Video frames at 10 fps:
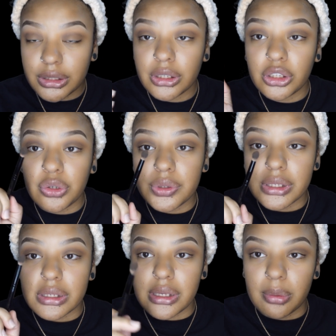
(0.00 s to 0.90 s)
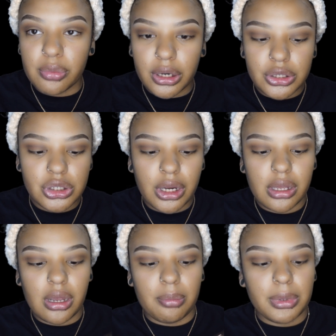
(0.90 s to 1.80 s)
going to use the same brush and
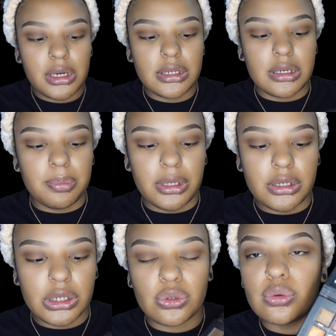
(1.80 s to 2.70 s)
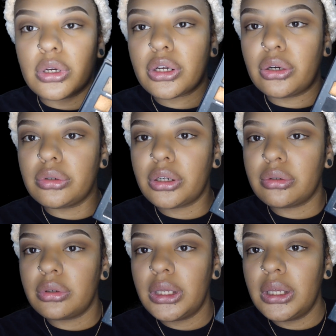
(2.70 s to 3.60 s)
I'm going to dip into
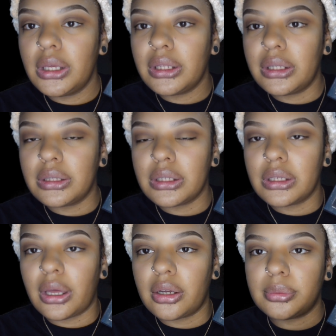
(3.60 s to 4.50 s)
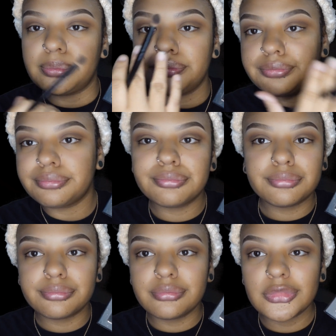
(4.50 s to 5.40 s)
Cocoa in the
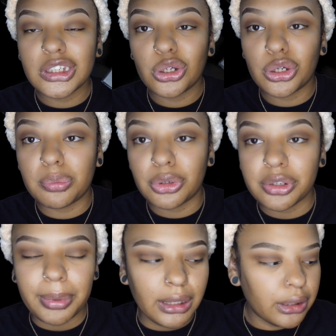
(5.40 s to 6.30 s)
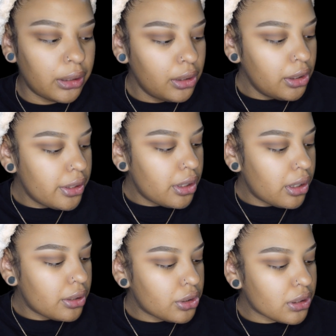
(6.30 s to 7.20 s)
Huda Beauty palette,
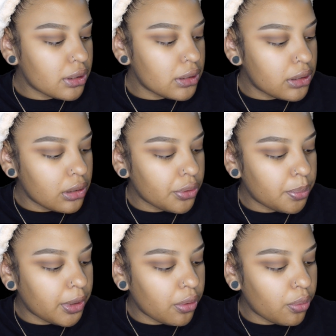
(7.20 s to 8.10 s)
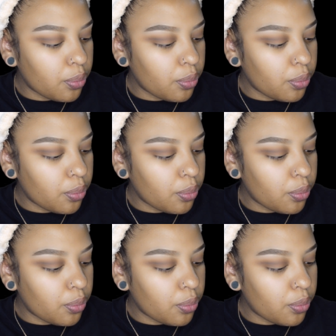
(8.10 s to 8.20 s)
just because it's a little bit